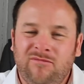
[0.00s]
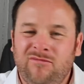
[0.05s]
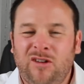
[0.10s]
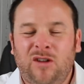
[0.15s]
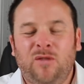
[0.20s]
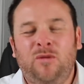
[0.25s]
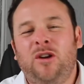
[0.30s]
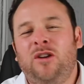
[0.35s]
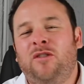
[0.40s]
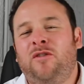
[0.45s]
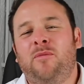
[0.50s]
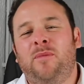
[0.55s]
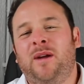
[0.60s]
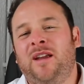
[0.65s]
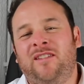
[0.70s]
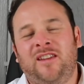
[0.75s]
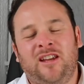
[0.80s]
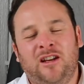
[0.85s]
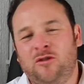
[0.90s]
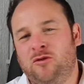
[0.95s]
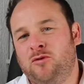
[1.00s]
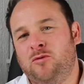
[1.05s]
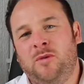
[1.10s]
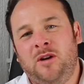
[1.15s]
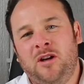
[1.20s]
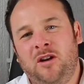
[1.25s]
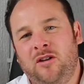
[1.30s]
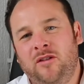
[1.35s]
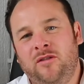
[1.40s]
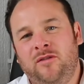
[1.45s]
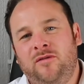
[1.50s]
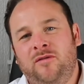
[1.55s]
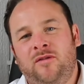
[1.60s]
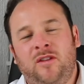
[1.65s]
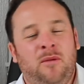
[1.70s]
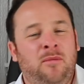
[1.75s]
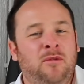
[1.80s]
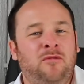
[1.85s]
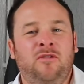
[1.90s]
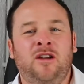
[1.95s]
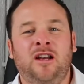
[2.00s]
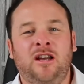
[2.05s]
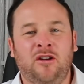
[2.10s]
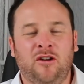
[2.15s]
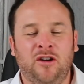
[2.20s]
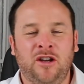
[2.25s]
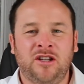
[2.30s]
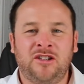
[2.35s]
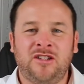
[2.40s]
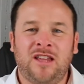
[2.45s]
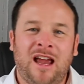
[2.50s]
I've worked for main dealers all my life. I'll be really honest,